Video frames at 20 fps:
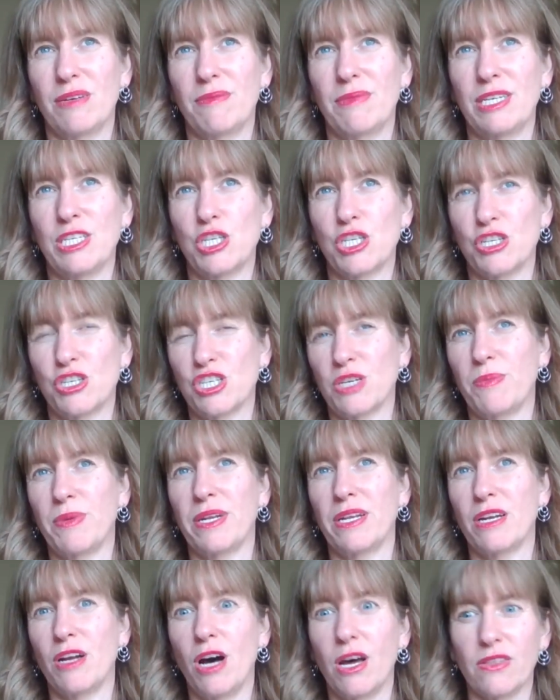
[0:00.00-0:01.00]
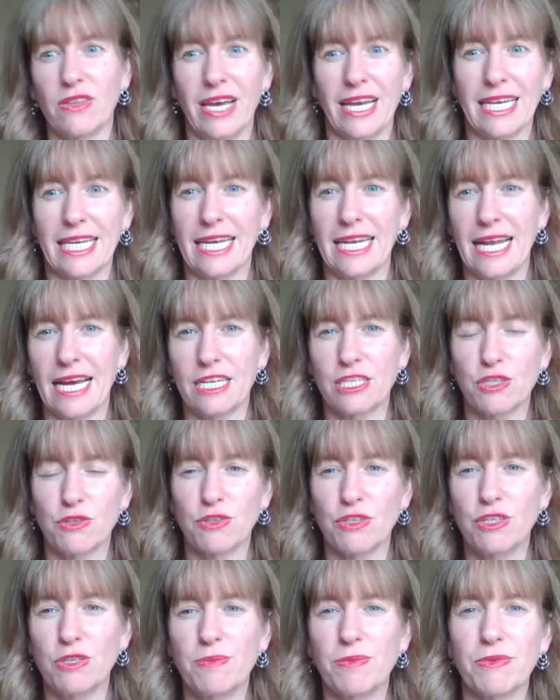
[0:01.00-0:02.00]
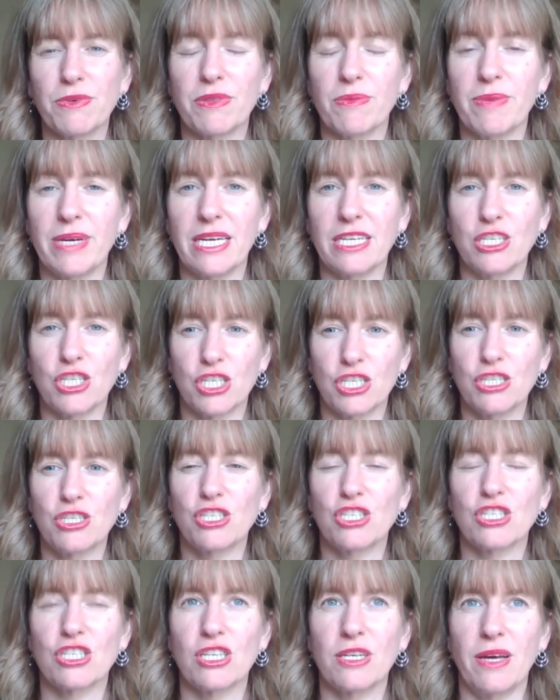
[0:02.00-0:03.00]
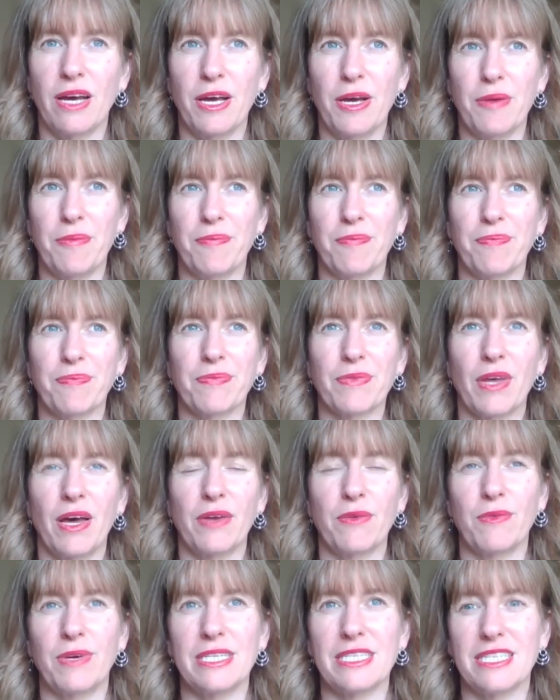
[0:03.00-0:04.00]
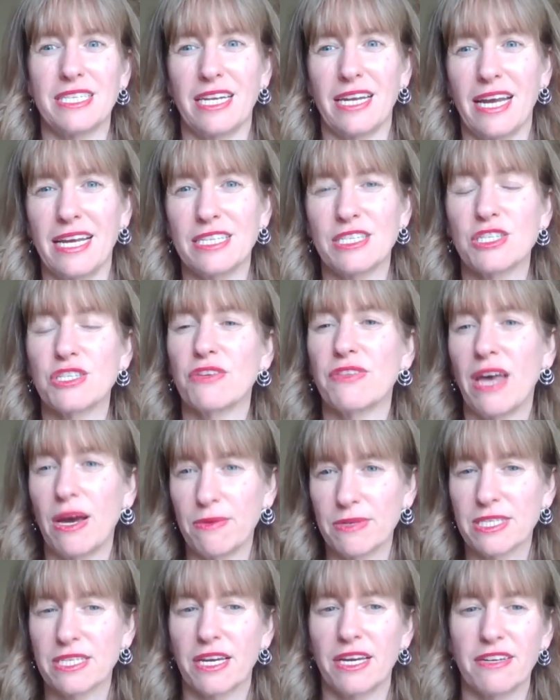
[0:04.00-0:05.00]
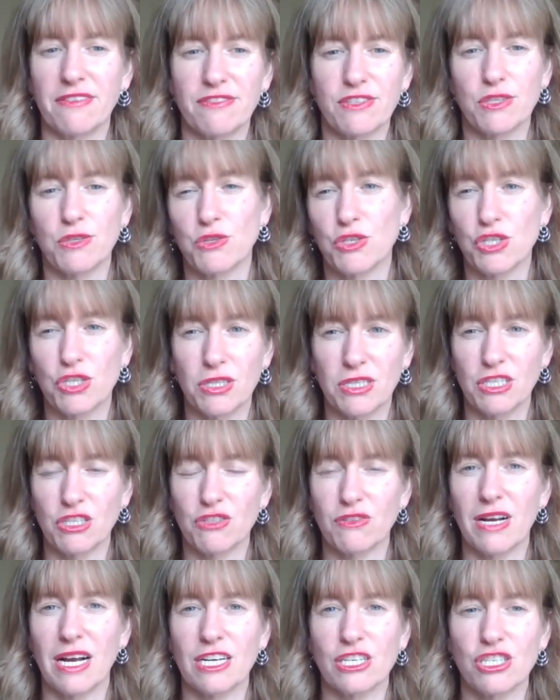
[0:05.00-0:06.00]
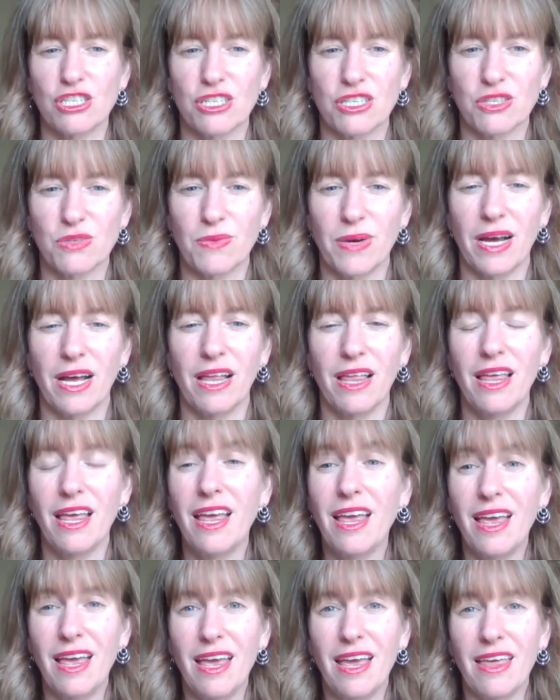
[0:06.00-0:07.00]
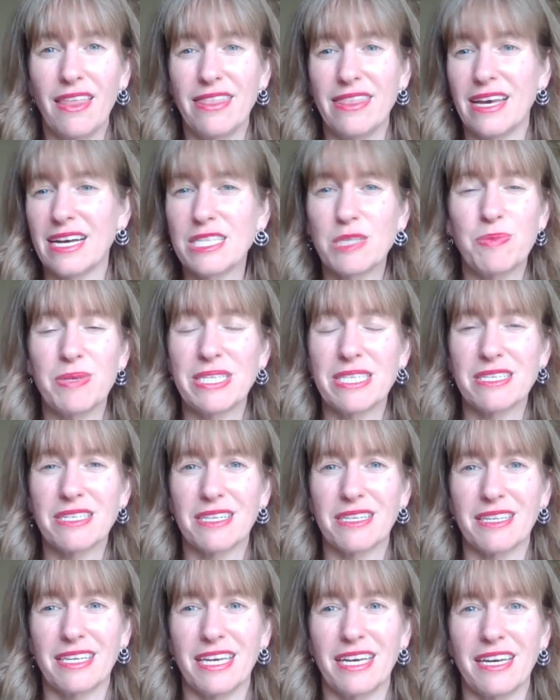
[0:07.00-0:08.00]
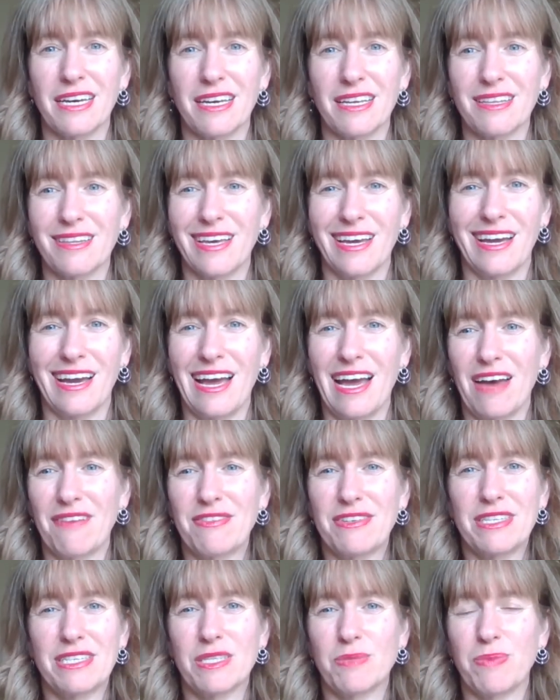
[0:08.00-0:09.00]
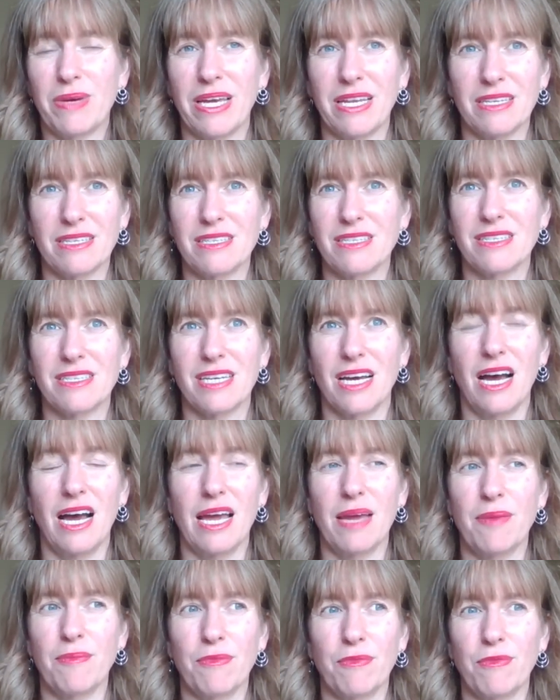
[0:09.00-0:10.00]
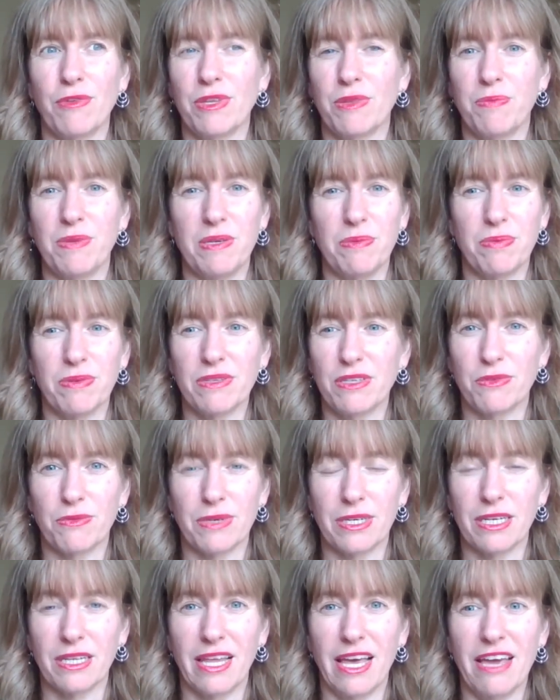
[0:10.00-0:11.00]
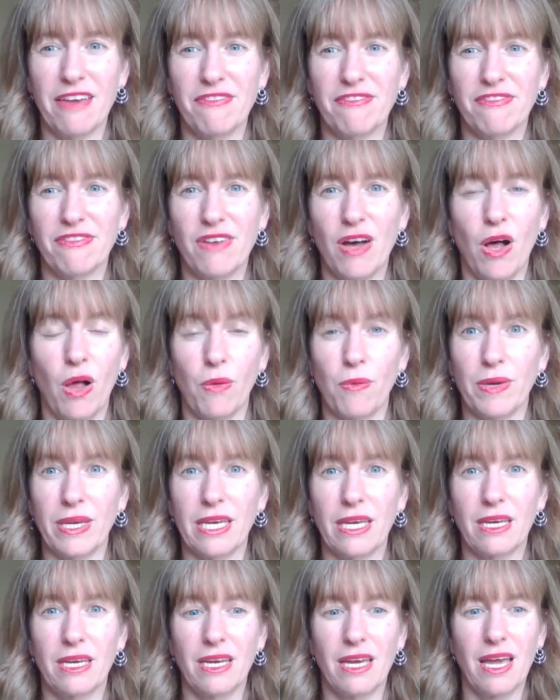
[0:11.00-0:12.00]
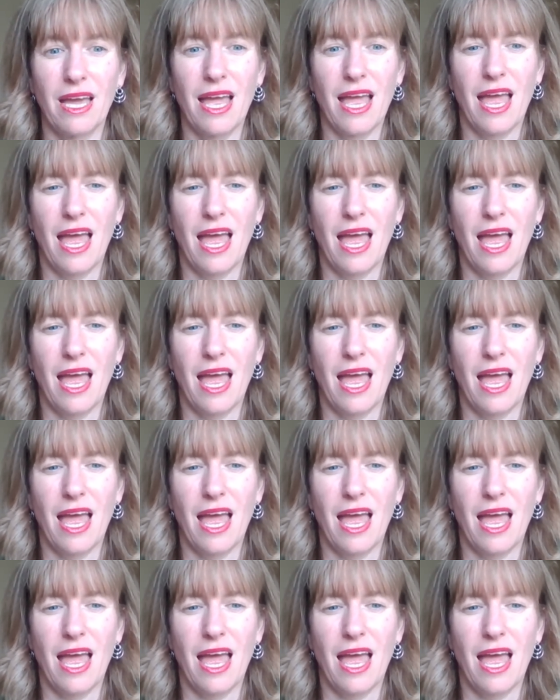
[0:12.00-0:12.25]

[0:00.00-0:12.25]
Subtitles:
I'm in an online connect group with my church on Wednesday nights, so that was kind of social interaction as well. That's basically it. Like I haven't spent time with people in real life all week.